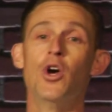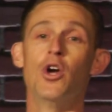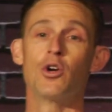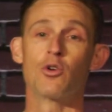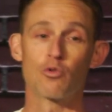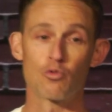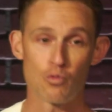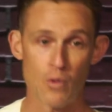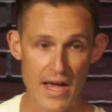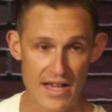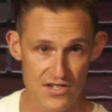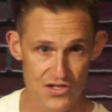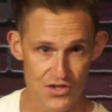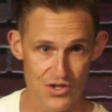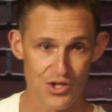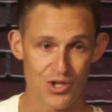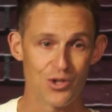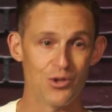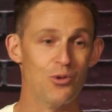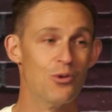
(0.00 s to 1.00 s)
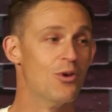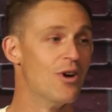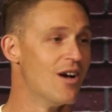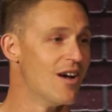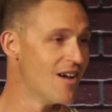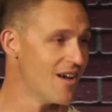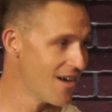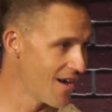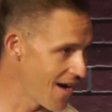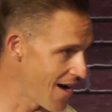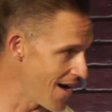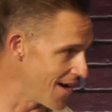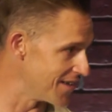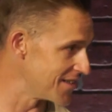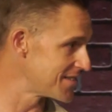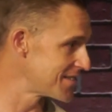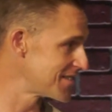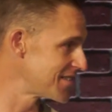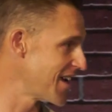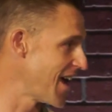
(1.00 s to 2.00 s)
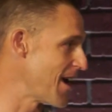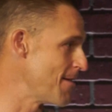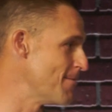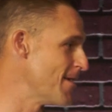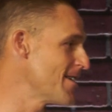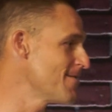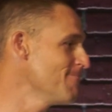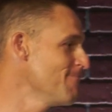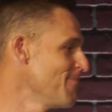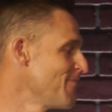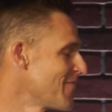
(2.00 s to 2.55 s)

rescue us. Amen?